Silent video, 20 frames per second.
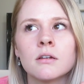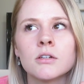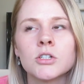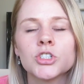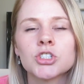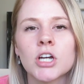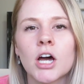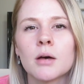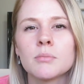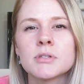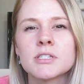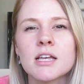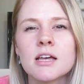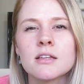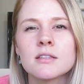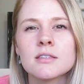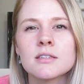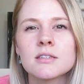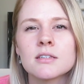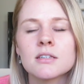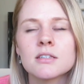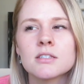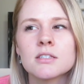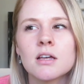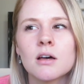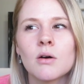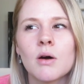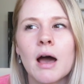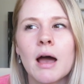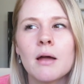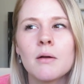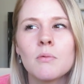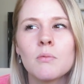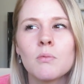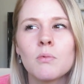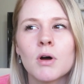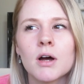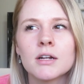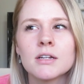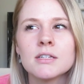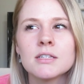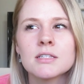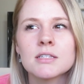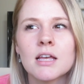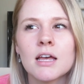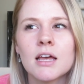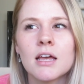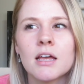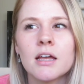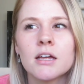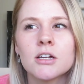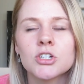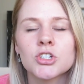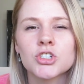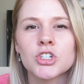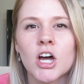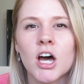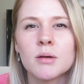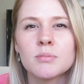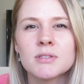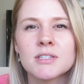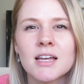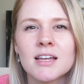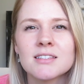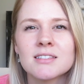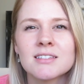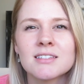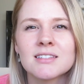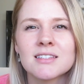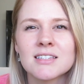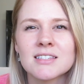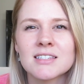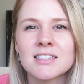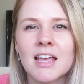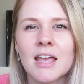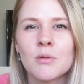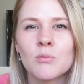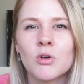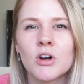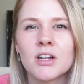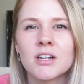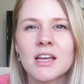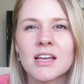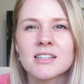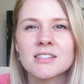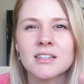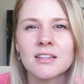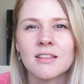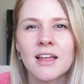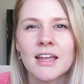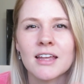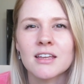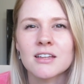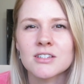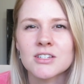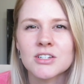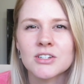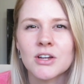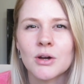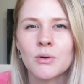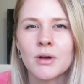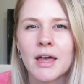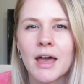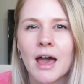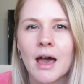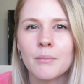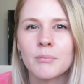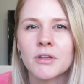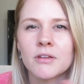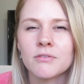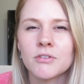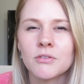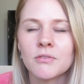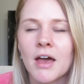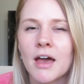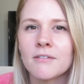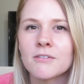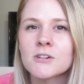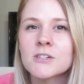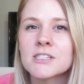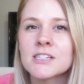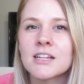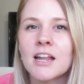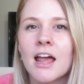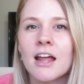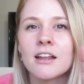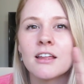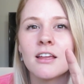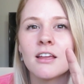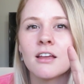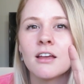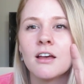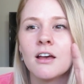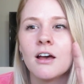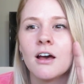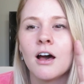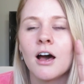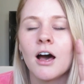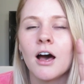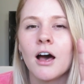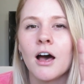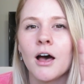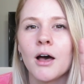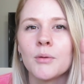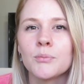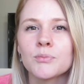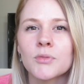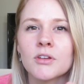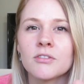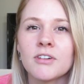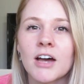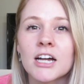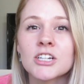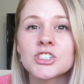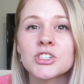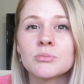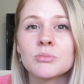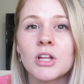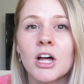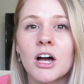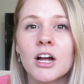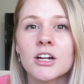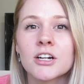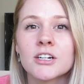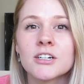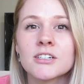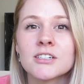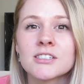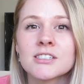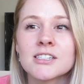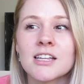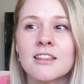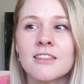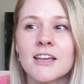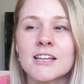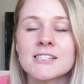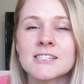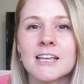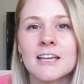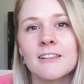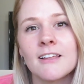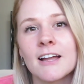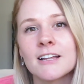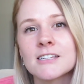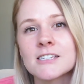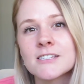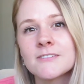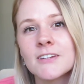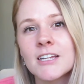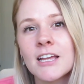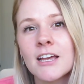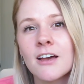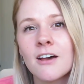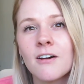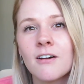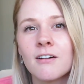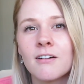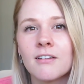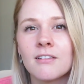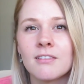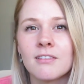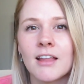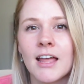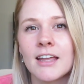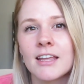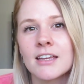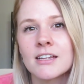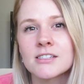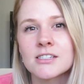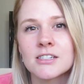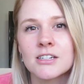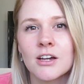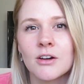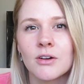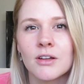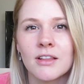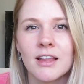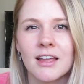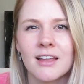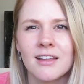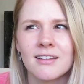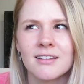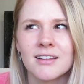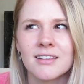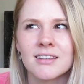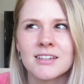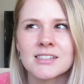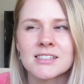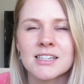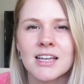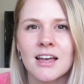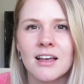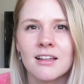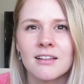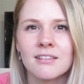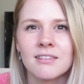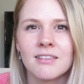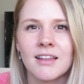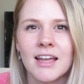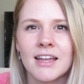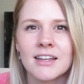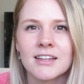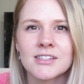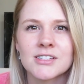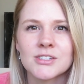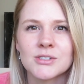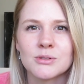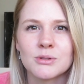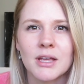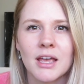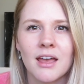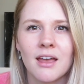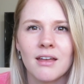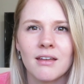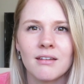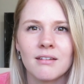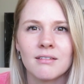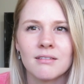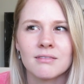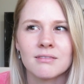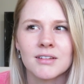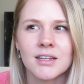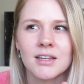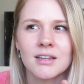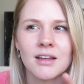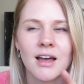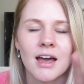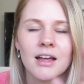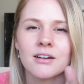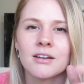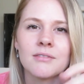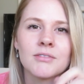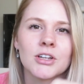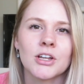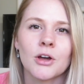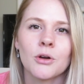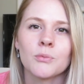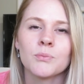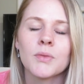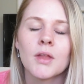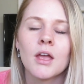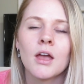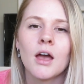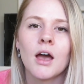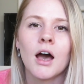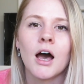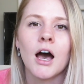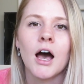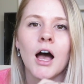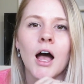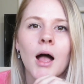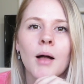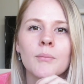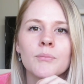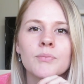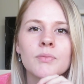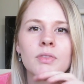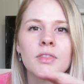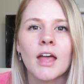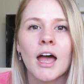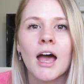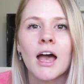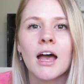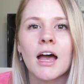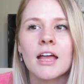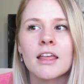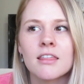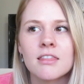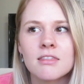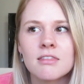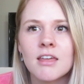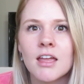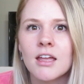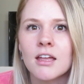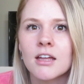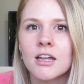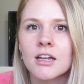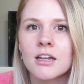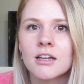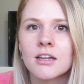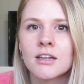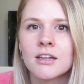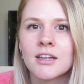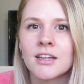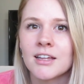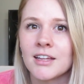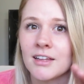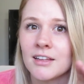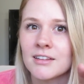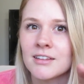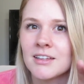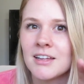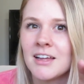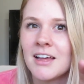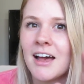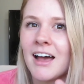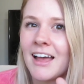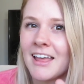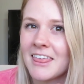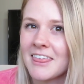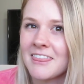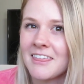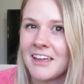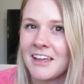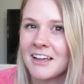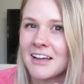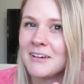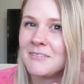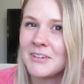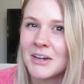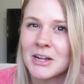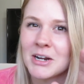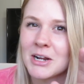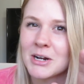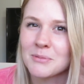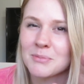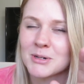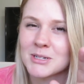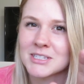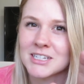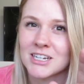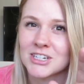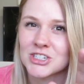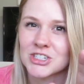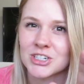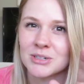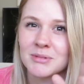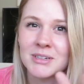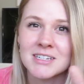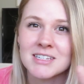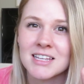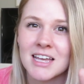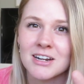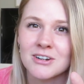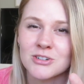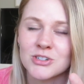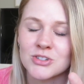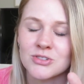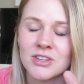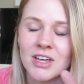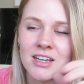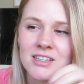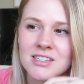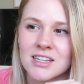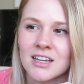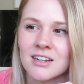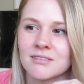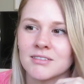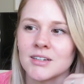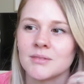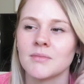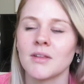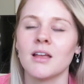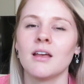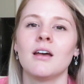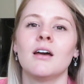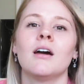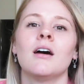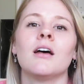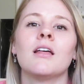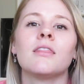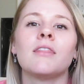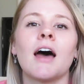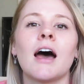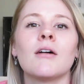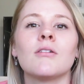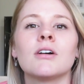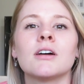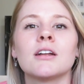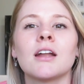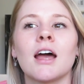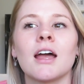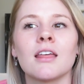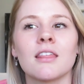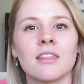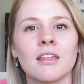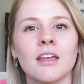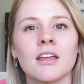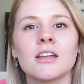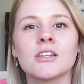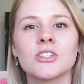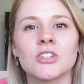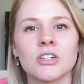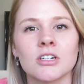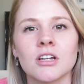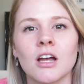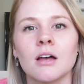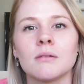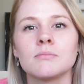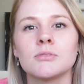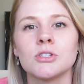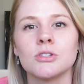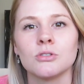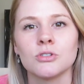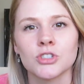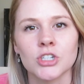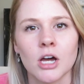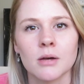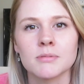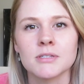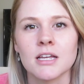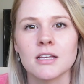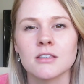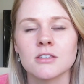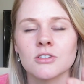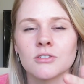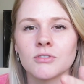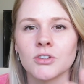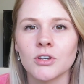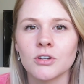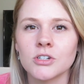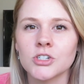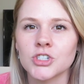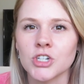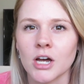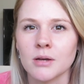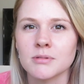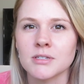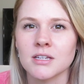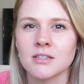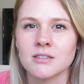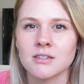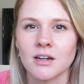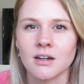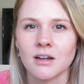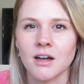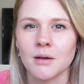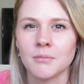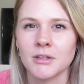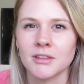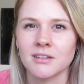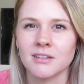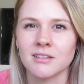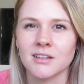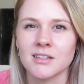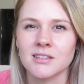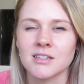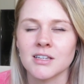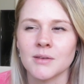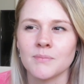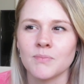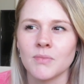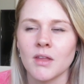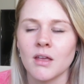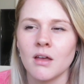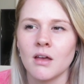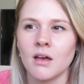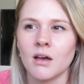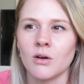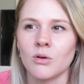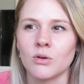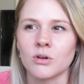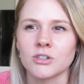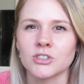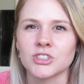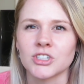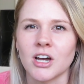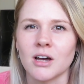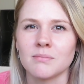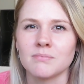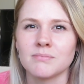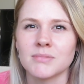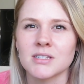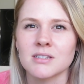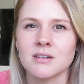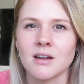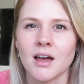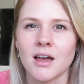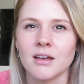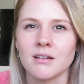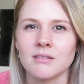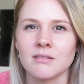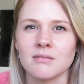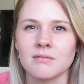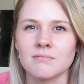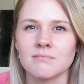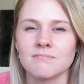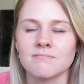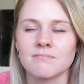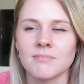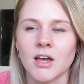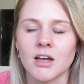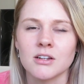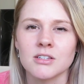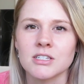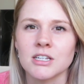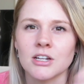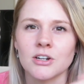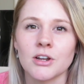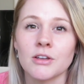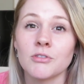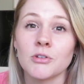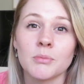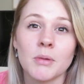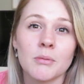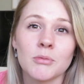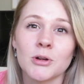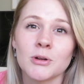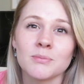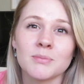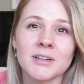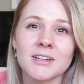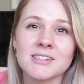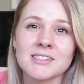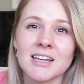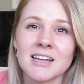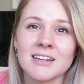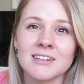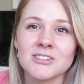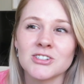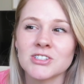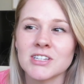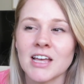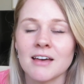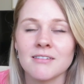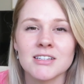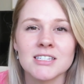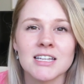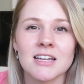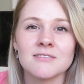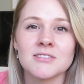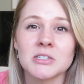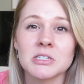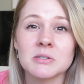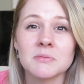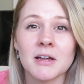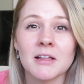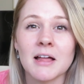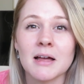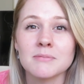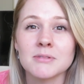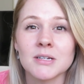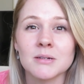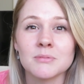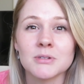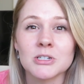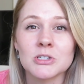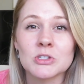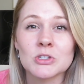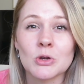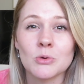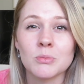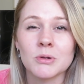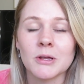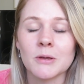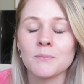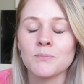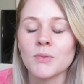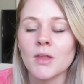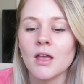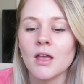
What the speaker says: ShopSense. So I want to say ShopSense is the same one as the Like It to Know It app. If you've ever seen any fashion bloggers that say like this video, like it to know it, I think it's like to K it, I don't even know. That I think, I'm not 100% sure because I don't do that side of it. That one I think is hooked up to ShopSense. So if you go to shopsense.com, I think that's it, or ShopStyle. Honestly, I don't even remember because I just have it saved into my laptop and I just open it.